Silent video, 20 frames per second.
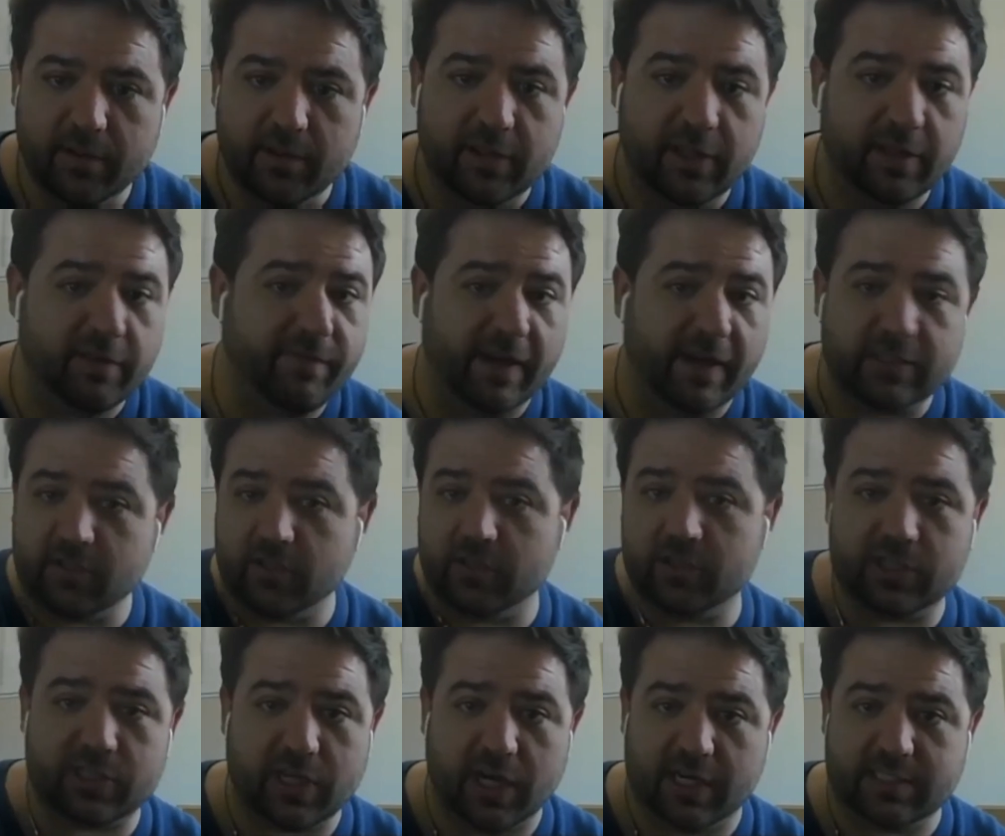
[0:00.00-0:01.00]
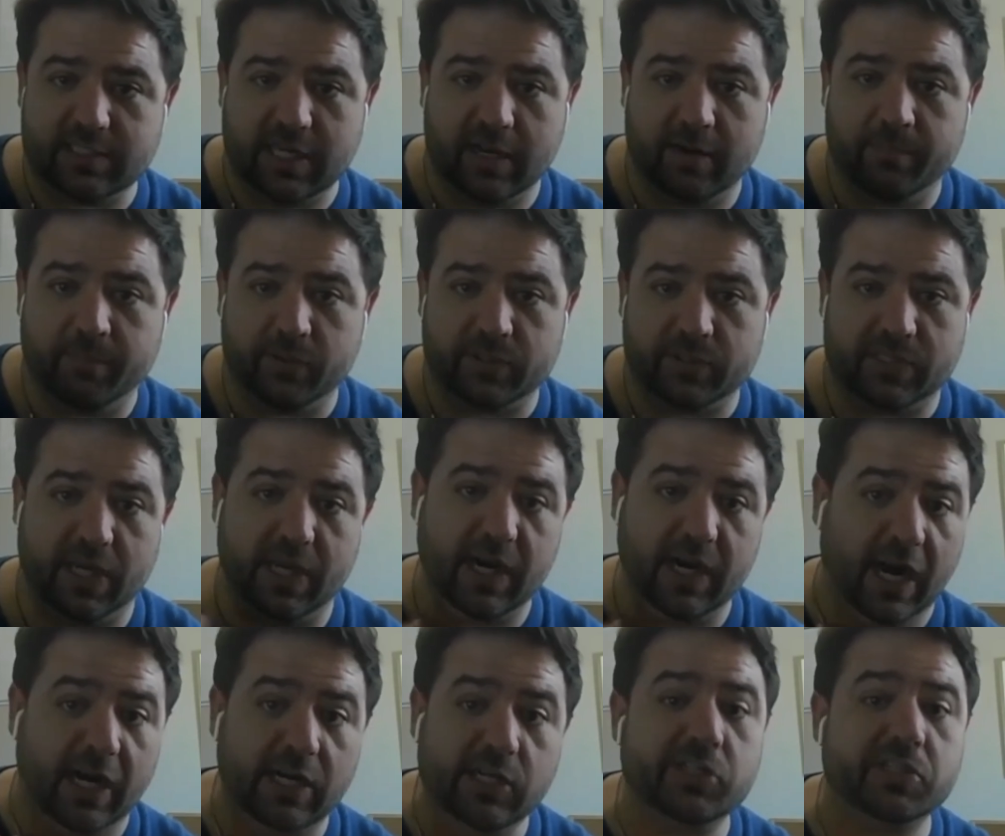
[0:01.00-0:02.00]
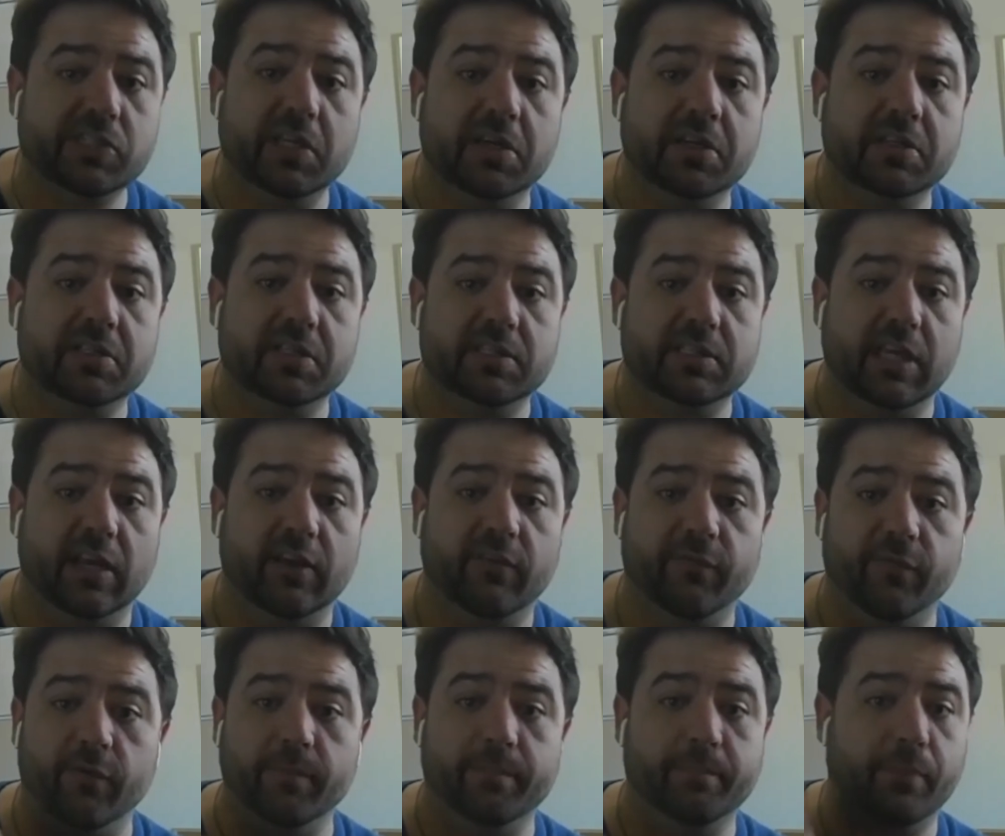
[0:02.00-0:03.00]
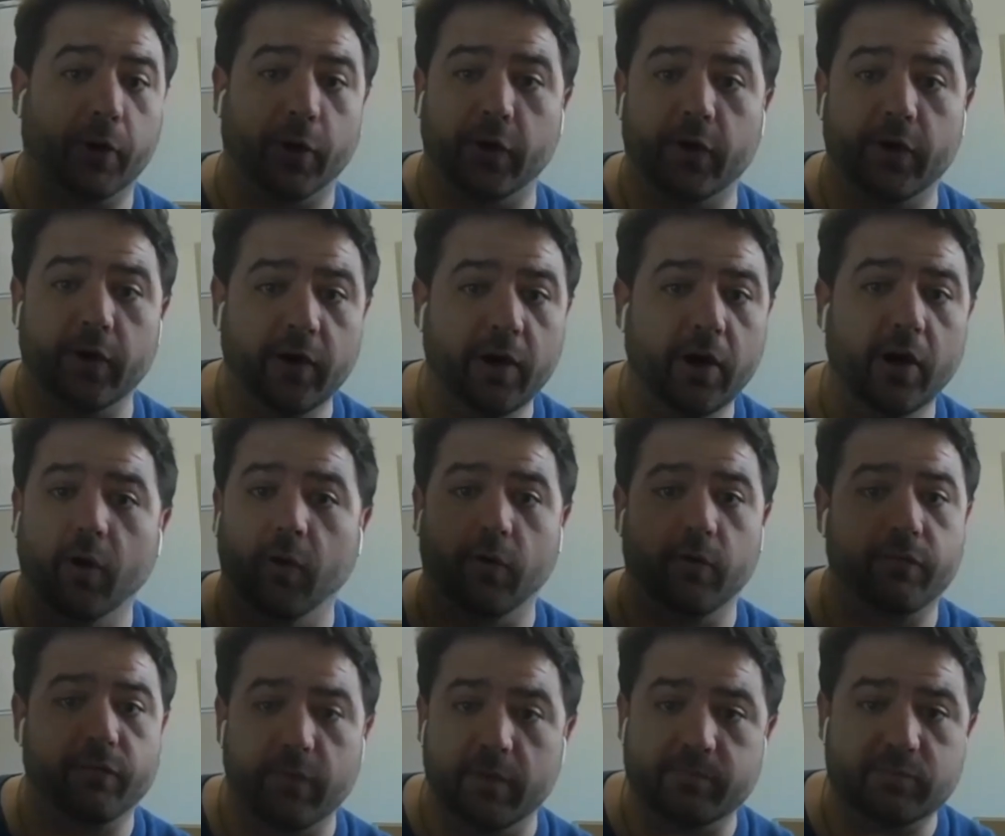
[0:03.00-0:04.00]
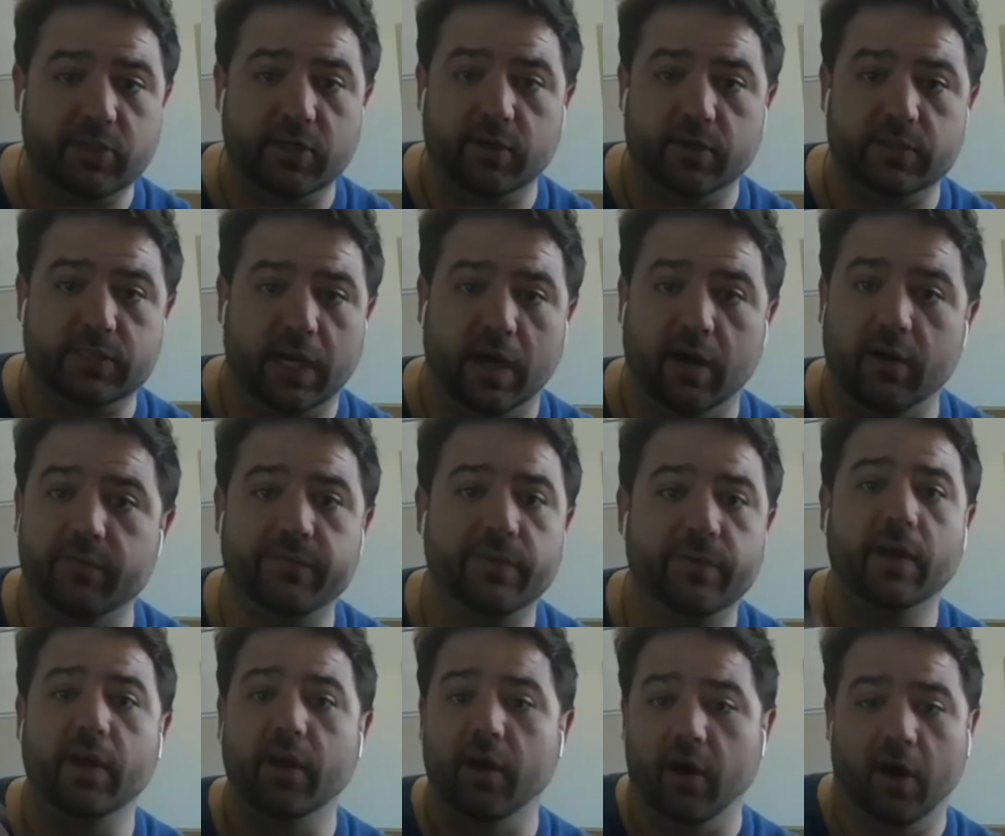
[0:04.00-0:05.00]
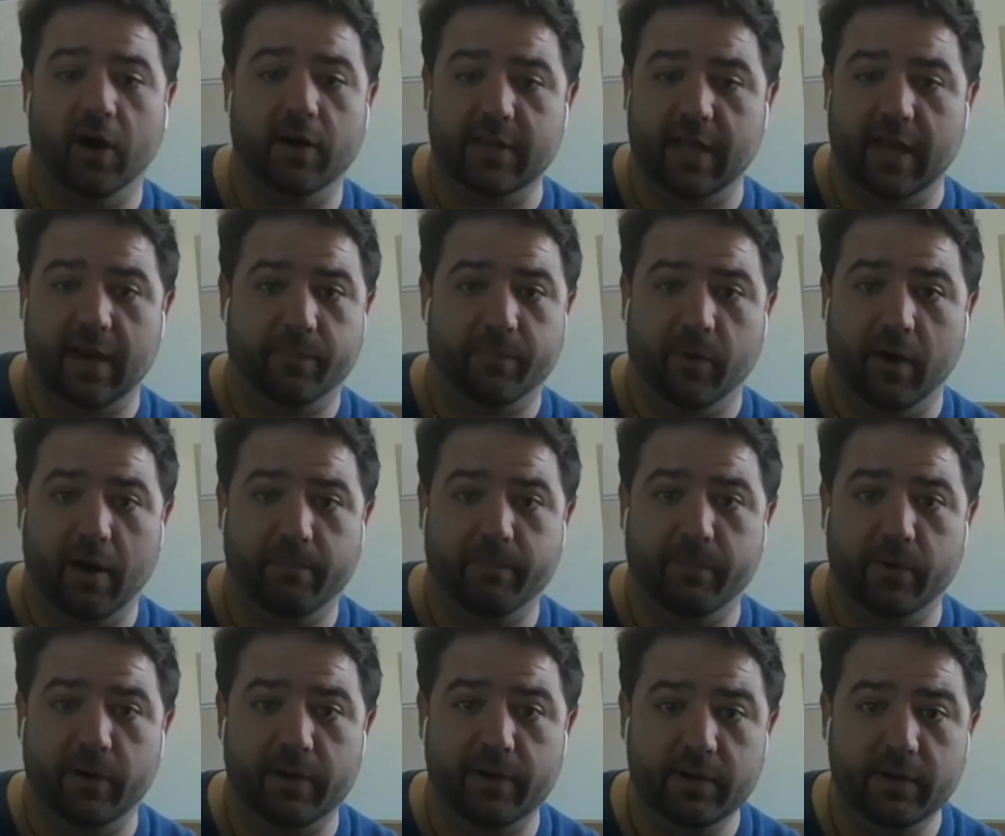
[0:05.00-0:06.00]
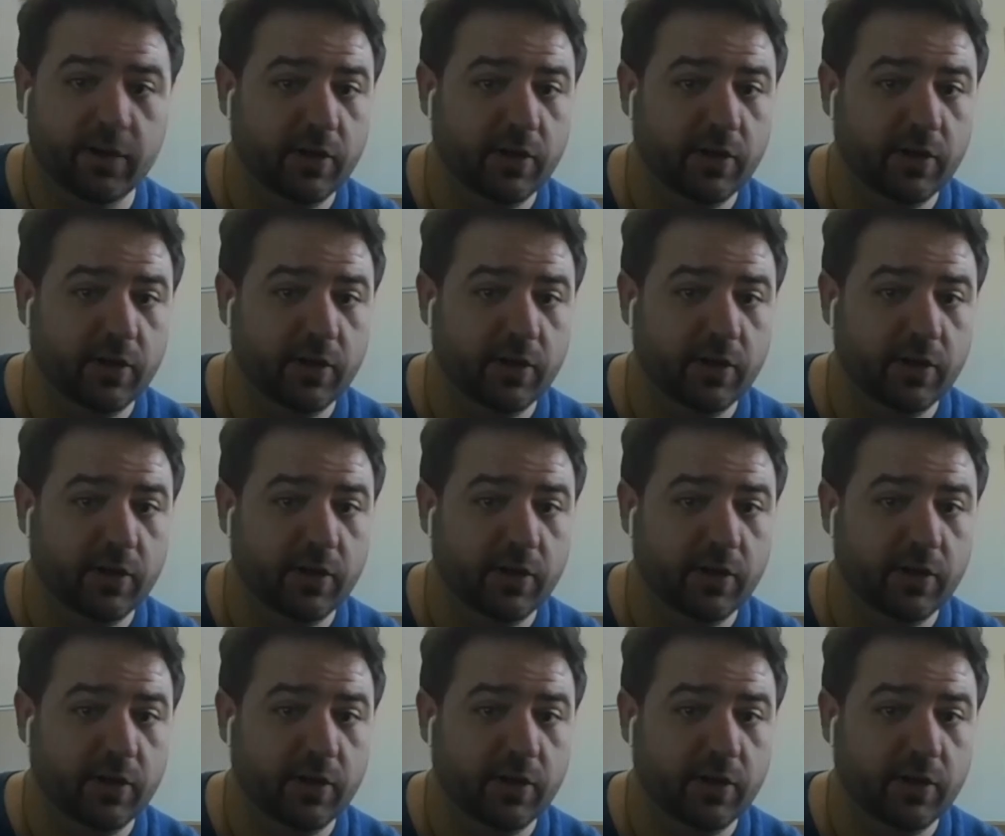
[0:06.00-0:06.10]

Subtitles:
The investor just got 10%. I just did a successful burr or flip to yourself on that property.